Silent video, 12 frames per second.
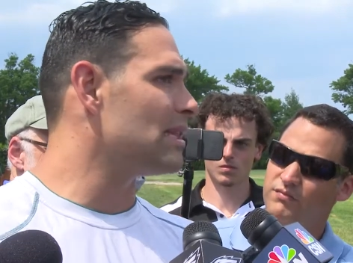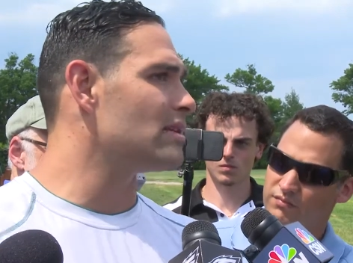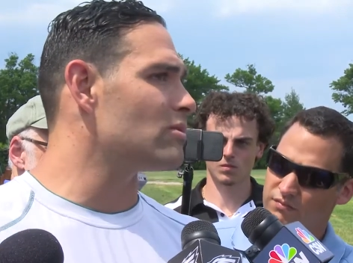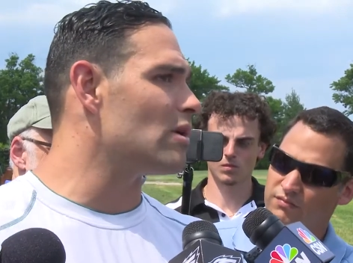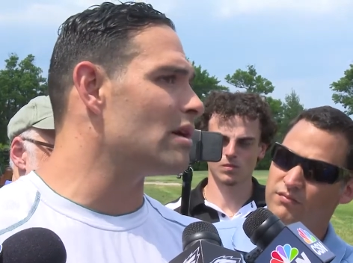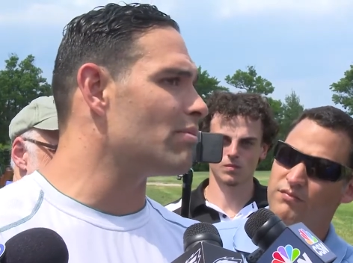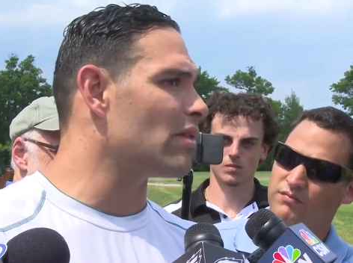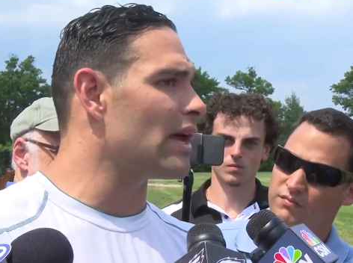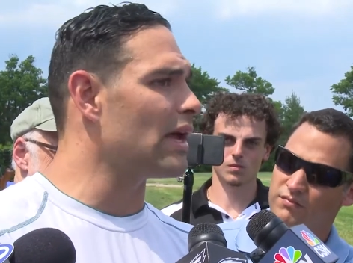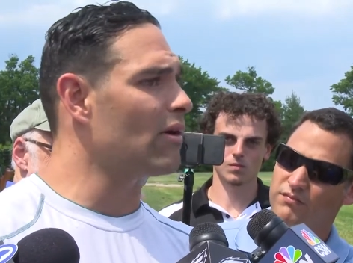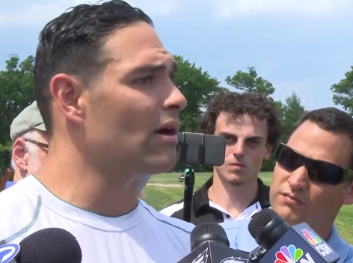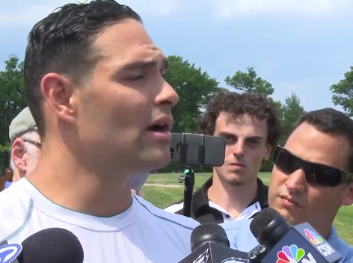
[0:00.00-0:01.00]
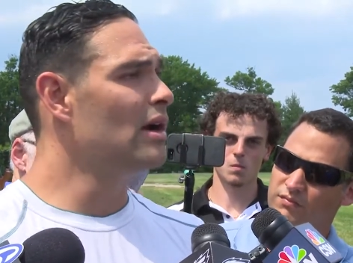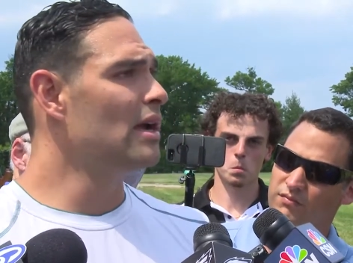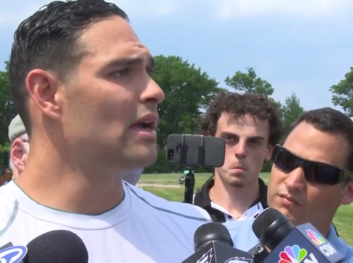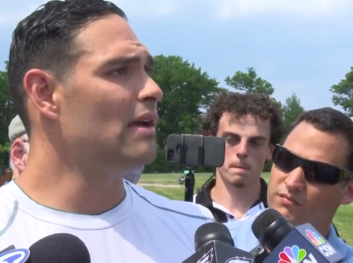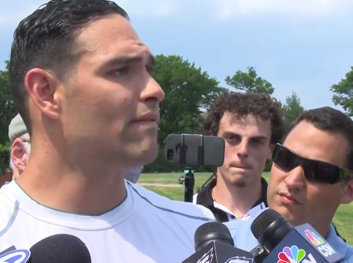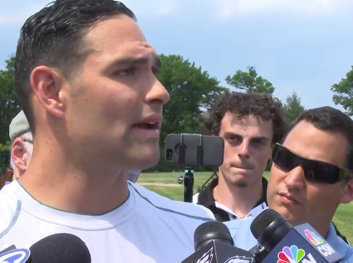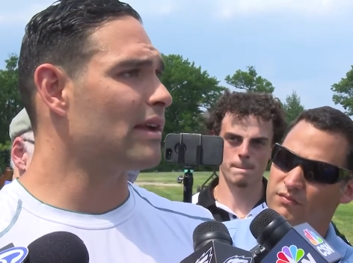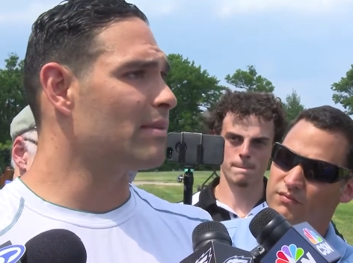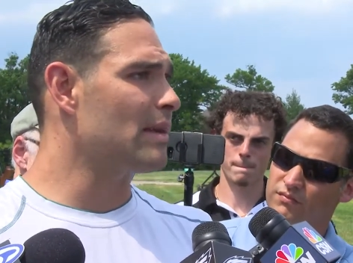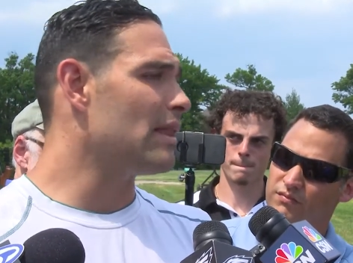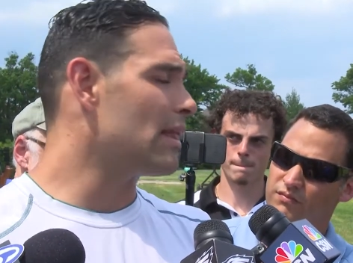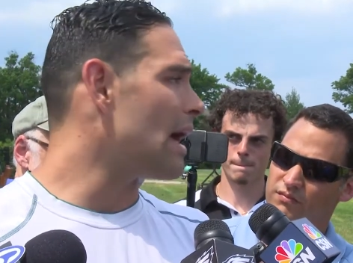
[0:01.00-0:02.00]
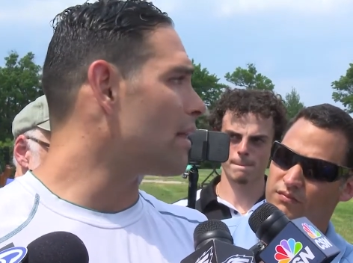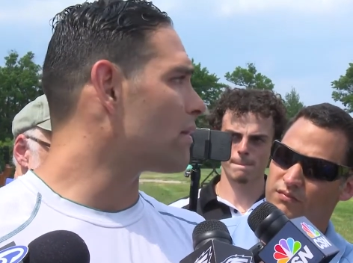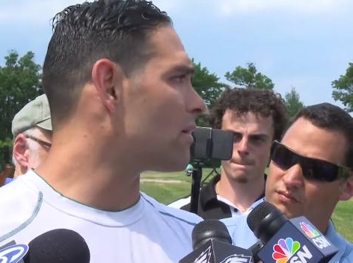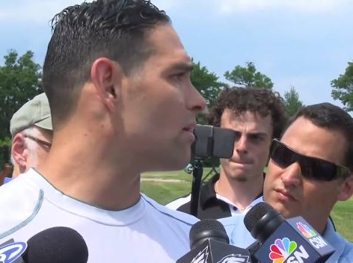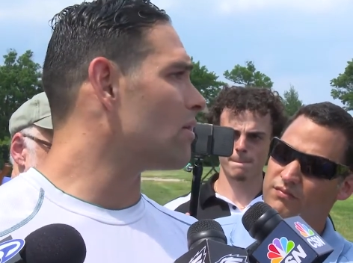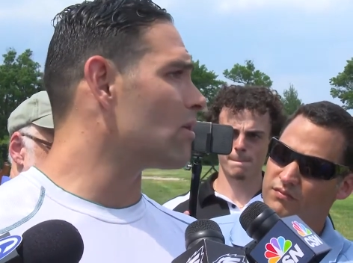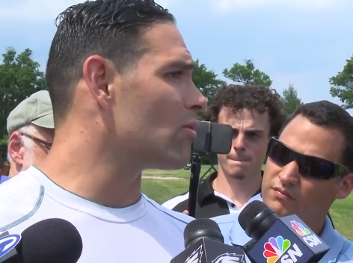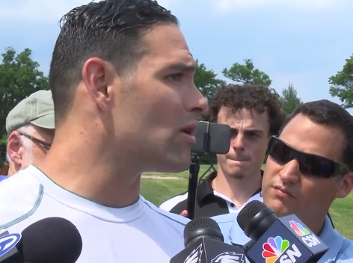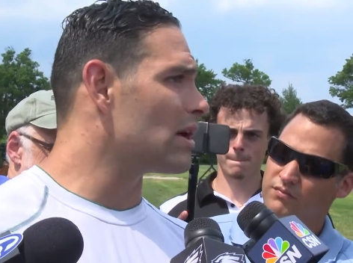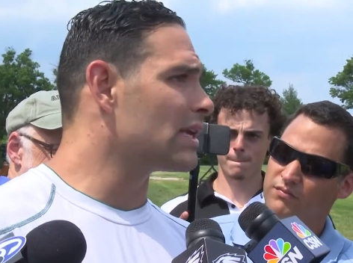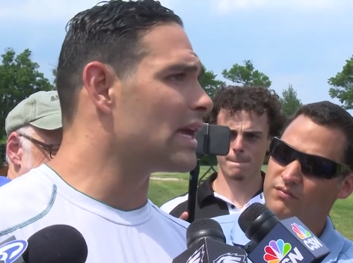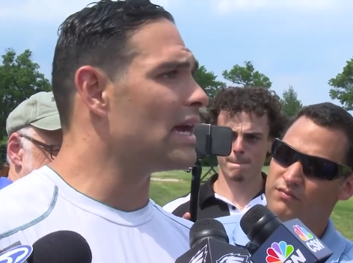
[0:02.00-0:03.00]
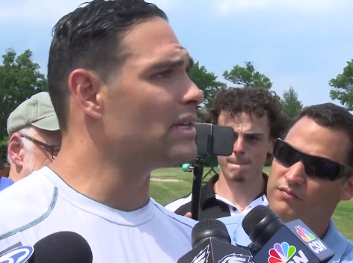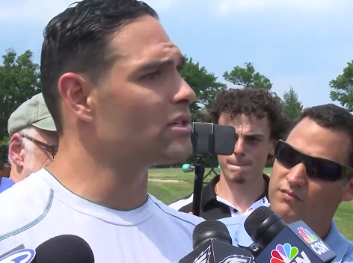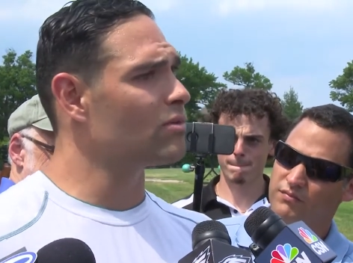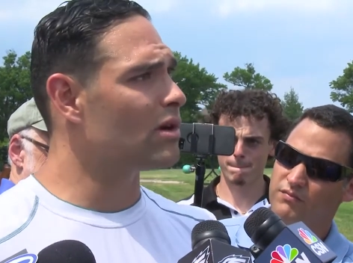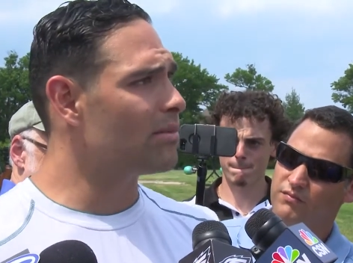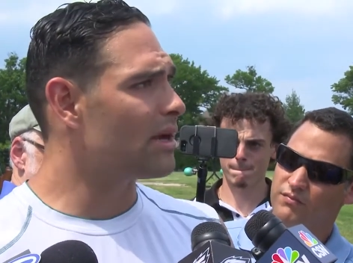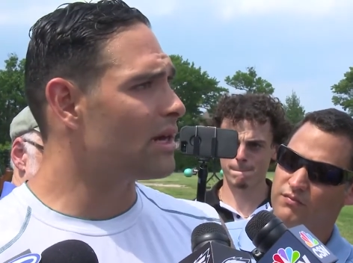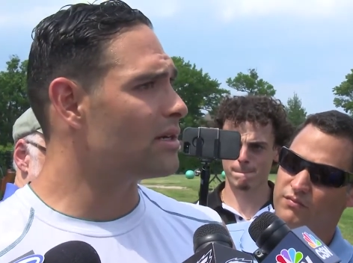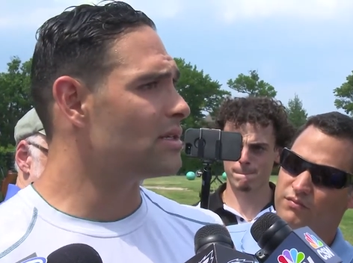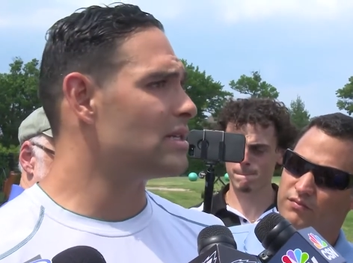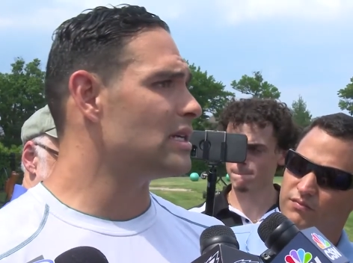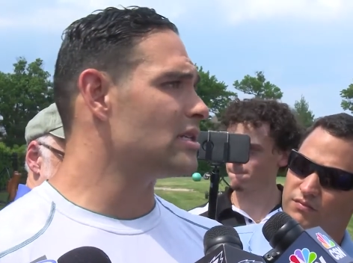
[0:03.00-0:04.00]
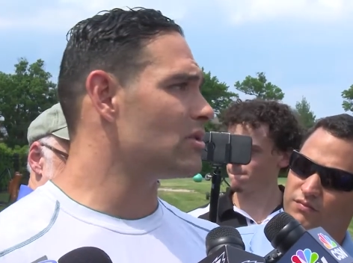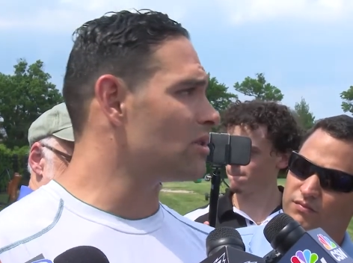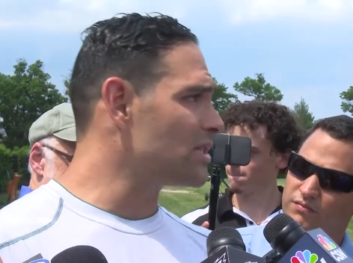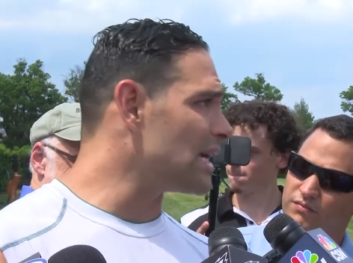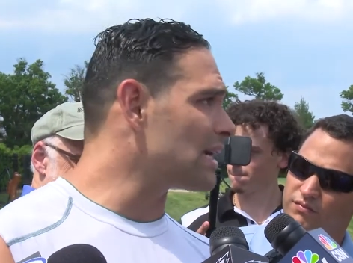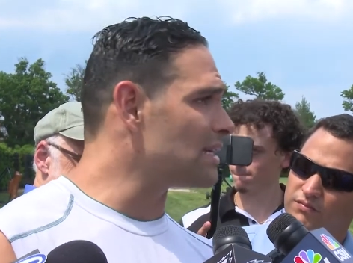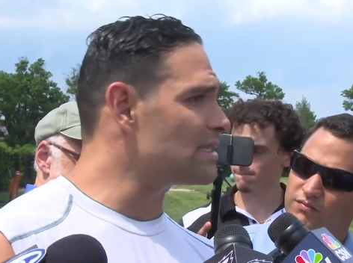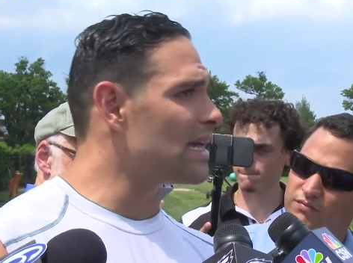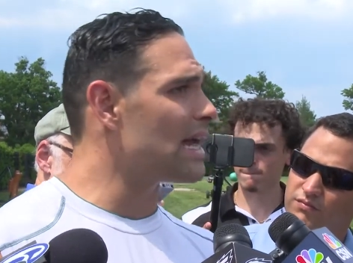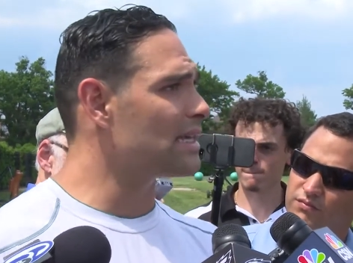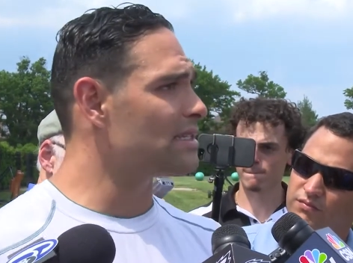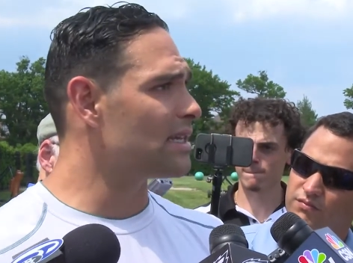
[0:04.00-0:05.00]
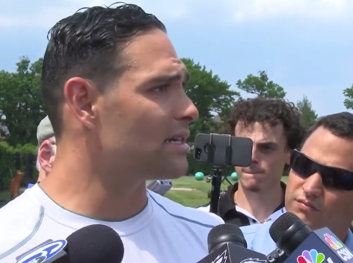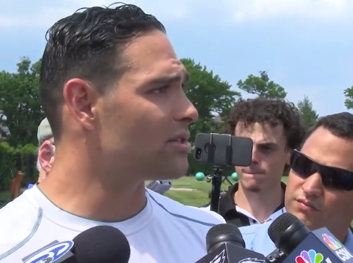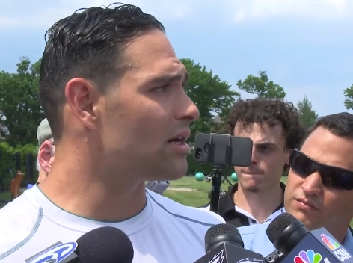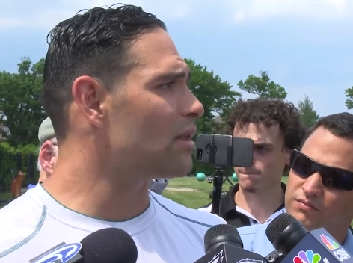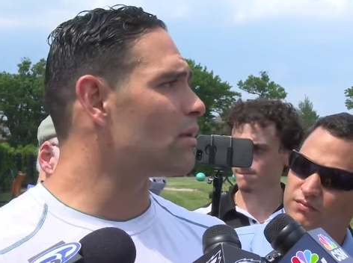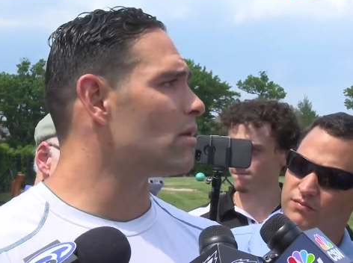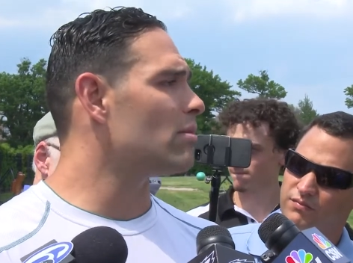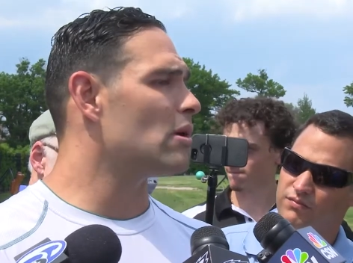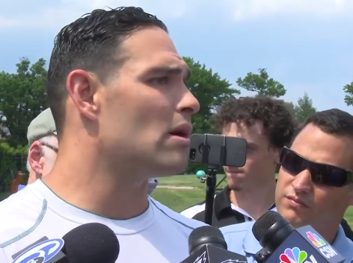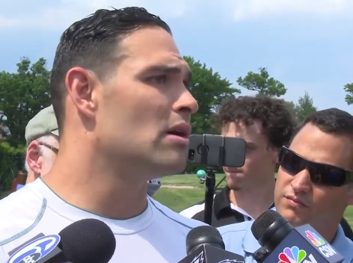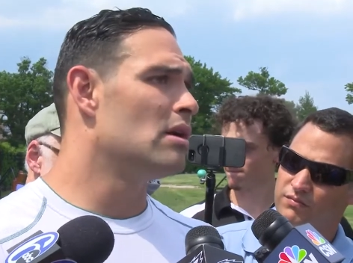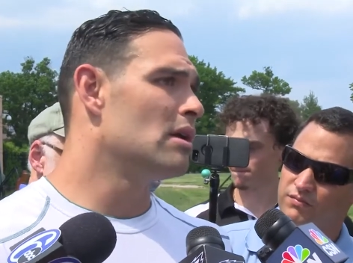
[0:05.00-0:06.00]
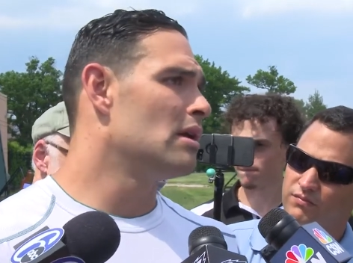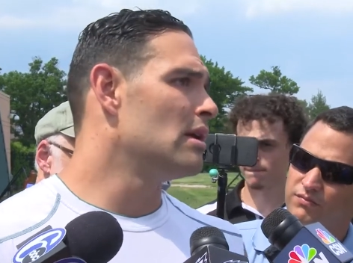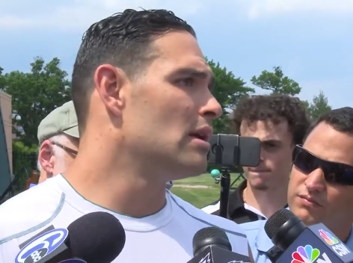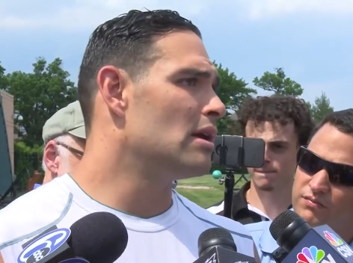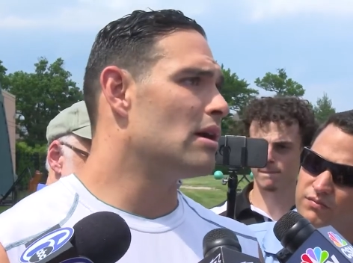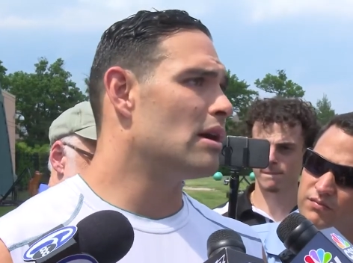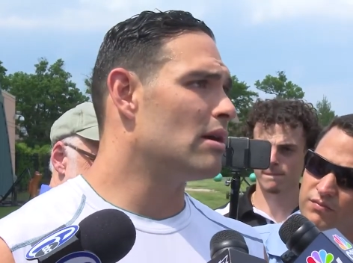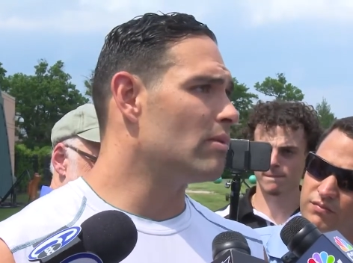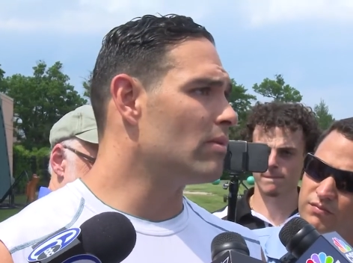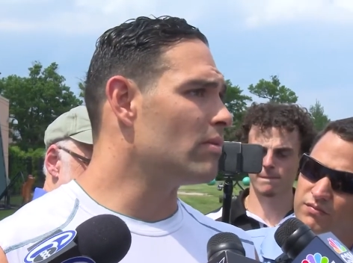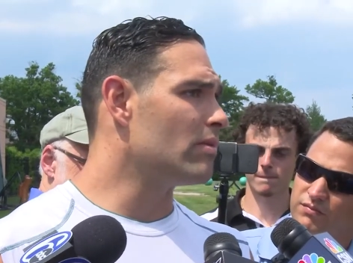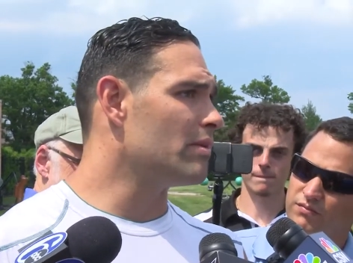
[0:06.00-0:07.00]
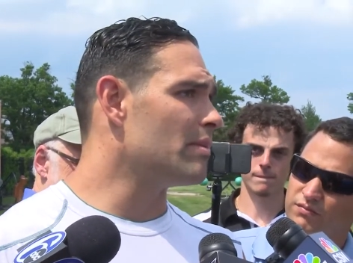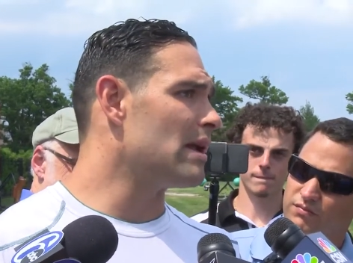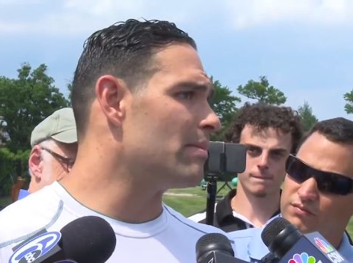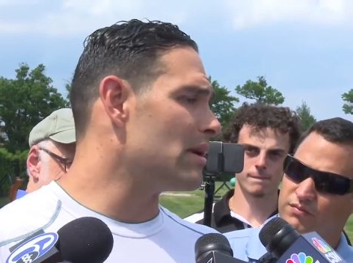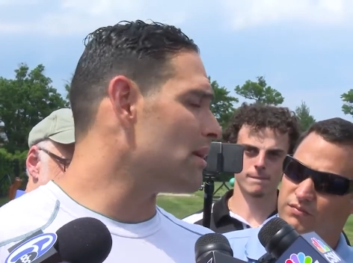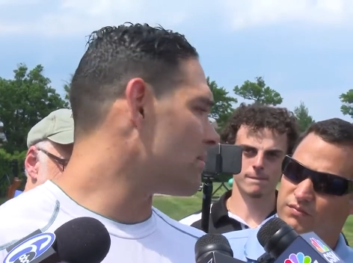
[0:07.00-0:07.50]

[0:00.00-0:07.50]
Speaker 1: this one play, or if I could have made that throw, or one catch, or one better decision, or taken a sack instead of trying to throw the ball uh, we might have been in the